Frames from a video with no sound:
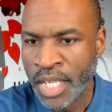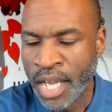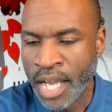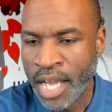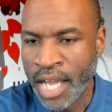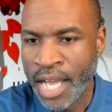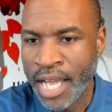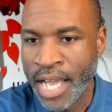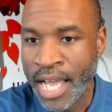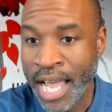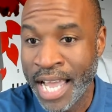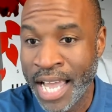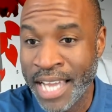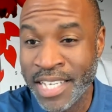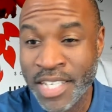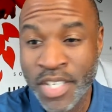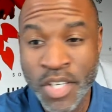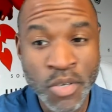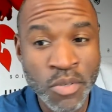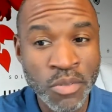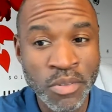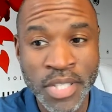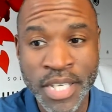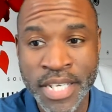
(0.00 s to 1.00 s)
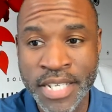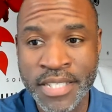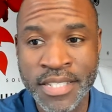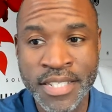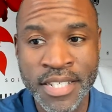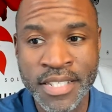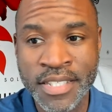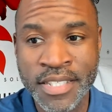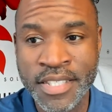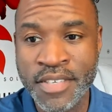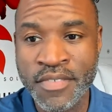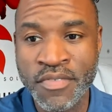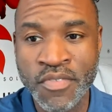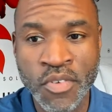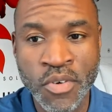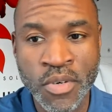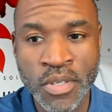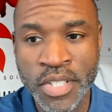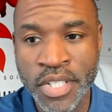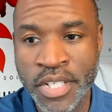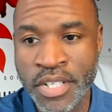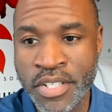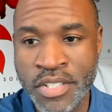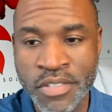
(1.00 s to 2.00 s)
I don't think
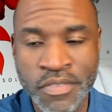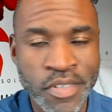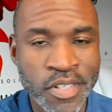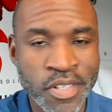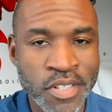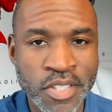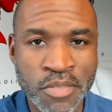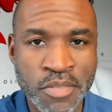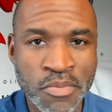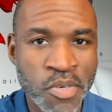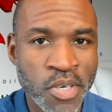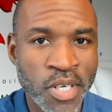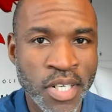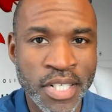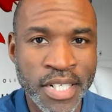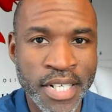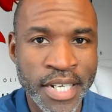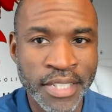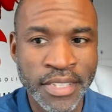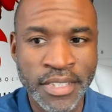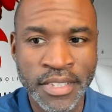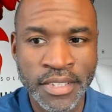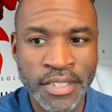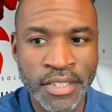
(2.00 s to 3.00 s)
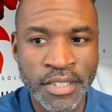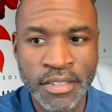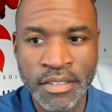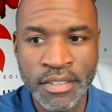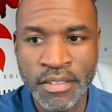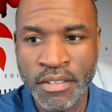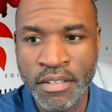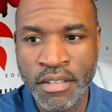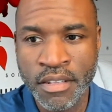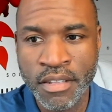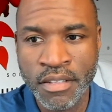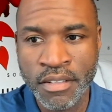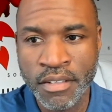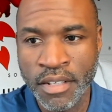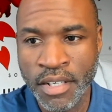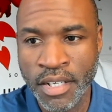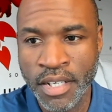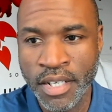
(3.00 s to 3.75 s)
64 that introverts are more connected to Earth.